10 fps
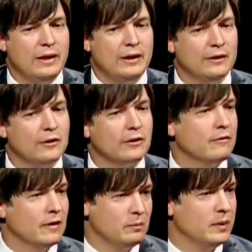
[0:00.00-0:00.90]
how long
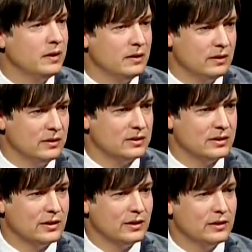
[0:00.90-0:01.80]
have they been in
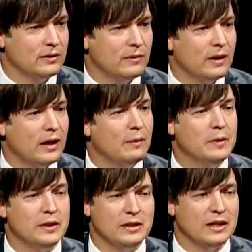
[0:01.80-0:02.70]
this area? How
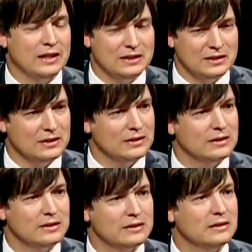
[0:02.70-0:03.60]
many
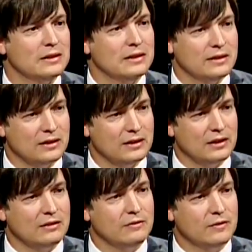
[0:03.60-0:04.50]
cases that
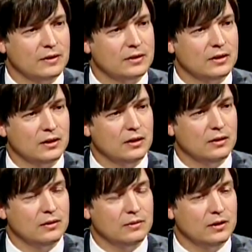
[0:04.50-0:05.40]
they
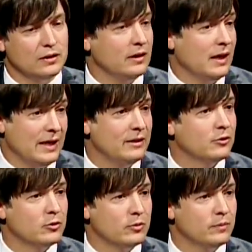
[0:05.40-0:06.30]

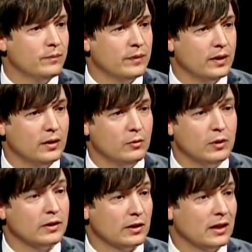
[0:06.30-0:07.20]
handle?
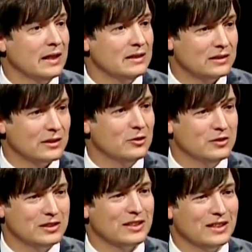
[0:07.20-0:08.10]
What their
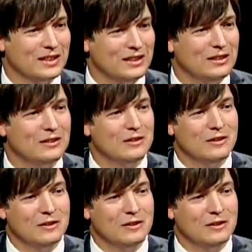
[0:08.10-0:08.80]
caseload is like?